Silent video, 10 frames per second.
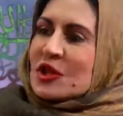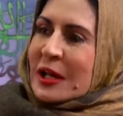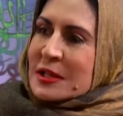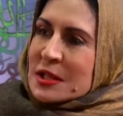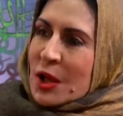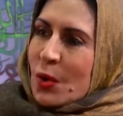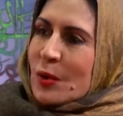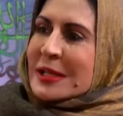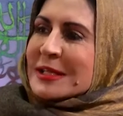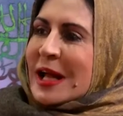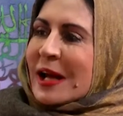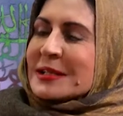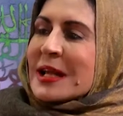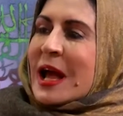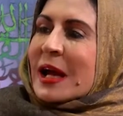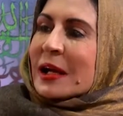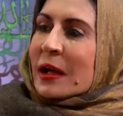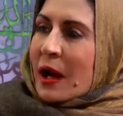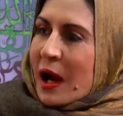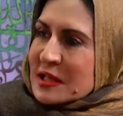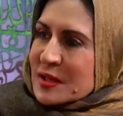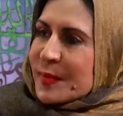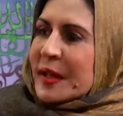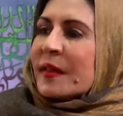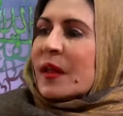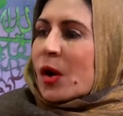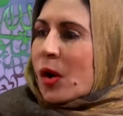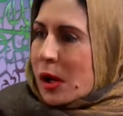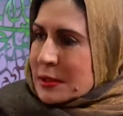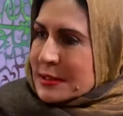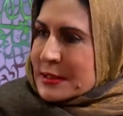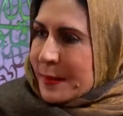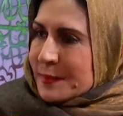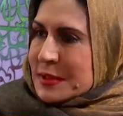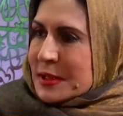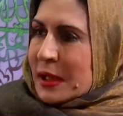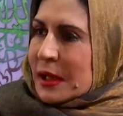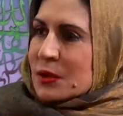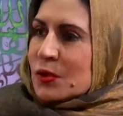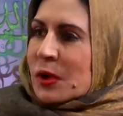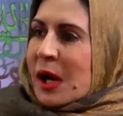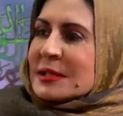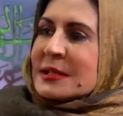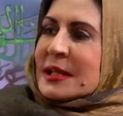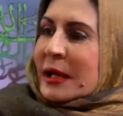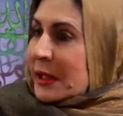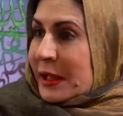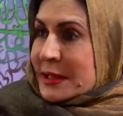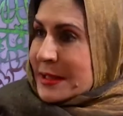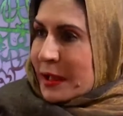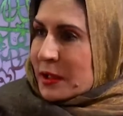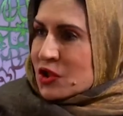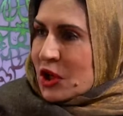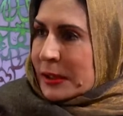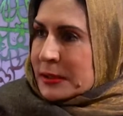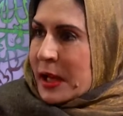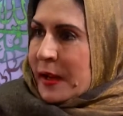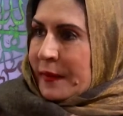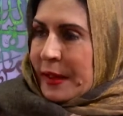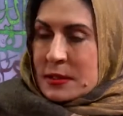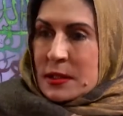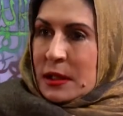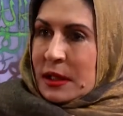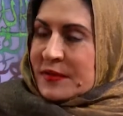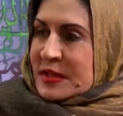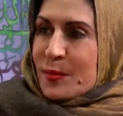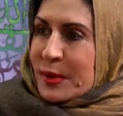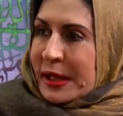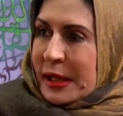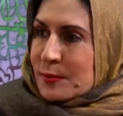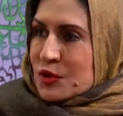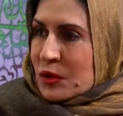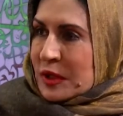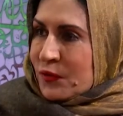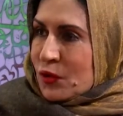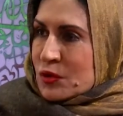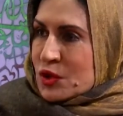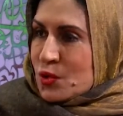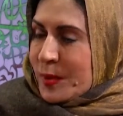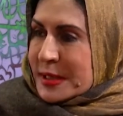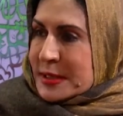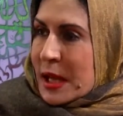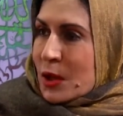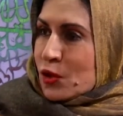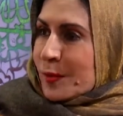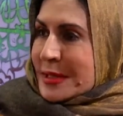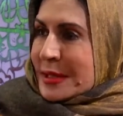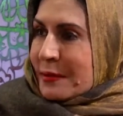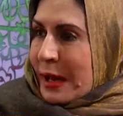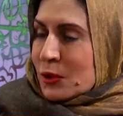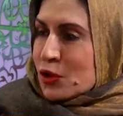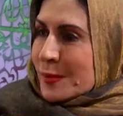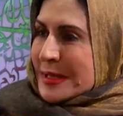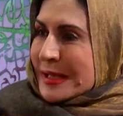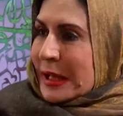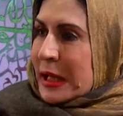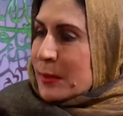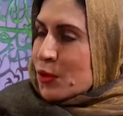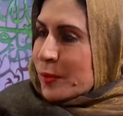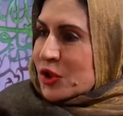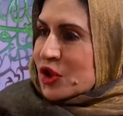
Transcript: child slowly starts grasping the concept. Mm. But you can't suddenly tell a child that if somebody comes to give you sweets, you must run, you must scream, you must